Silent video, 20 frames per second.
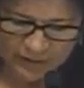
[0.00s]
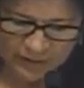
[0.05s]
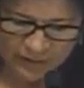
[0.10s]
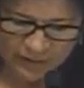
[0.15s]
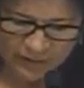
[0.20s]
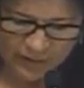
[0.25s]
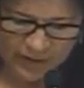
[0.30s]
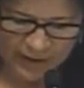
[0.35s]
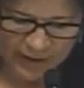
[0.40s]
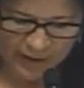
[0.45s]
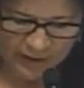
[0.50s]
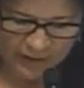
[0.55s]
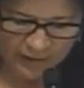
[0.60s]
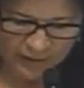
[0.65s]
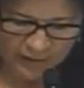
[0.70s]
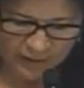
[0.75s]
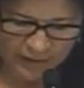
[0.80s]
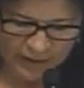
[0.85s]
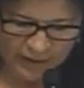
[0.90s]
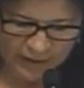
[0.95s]

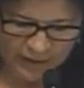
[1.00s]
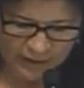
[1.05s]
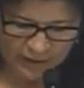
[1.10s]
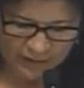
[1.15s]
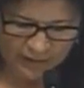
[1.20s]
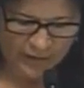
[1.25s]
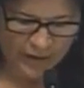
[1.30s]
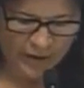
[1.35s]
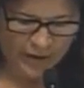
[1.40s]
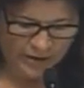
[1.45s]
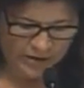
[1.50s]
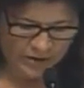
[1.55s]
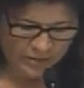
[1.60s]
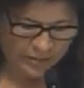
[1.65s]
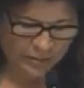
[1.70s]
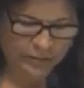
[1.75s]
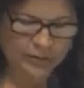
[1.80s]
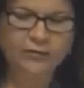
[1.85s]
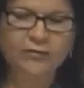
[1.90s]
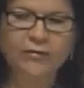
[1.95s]
the
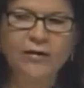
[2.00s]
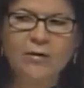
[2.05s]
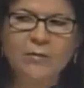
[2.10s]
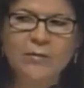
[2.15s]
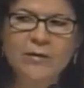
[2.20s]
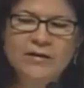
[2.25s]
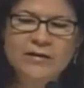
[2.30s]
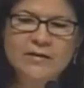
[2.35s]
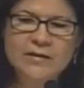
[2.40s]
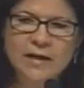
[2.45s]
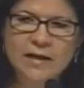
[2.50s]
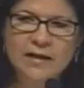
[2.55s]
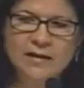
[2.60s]
OSPR environmental